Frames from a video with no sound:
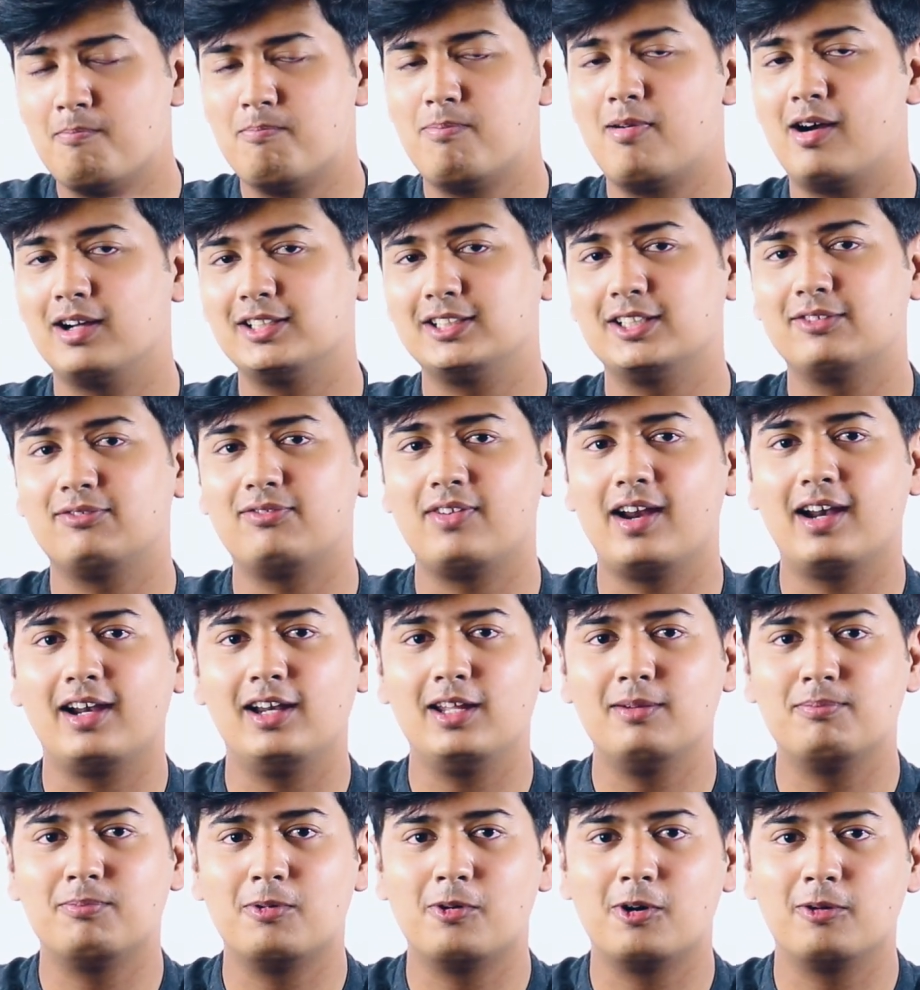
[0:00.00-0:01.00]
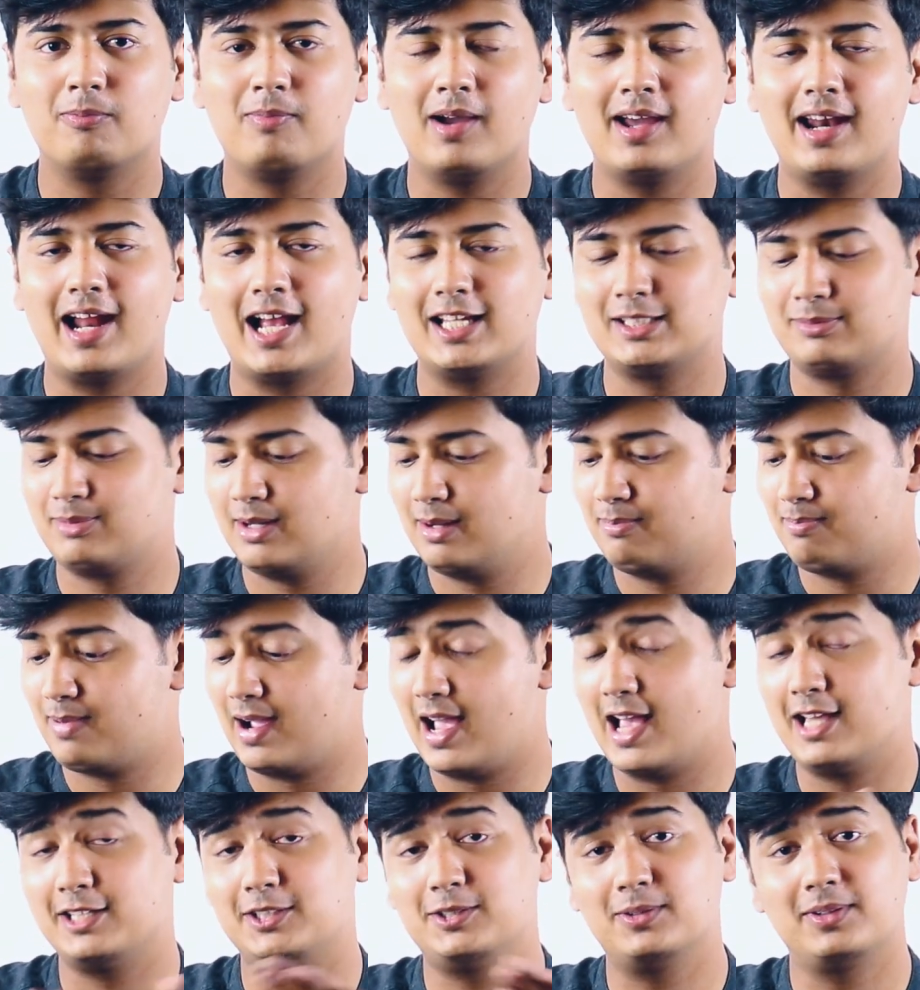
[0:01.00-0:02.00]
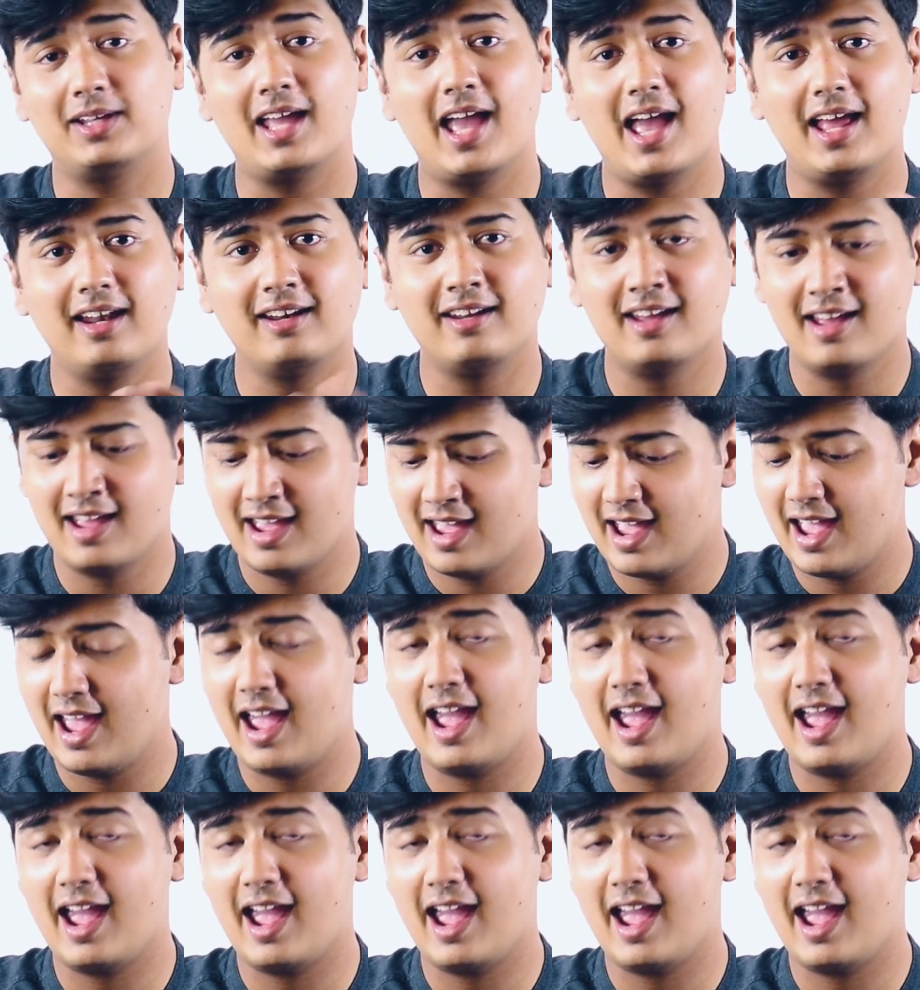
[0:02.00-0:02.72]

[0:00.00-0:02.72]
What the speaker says: budget-friendly board by Raspberry Pi as you can.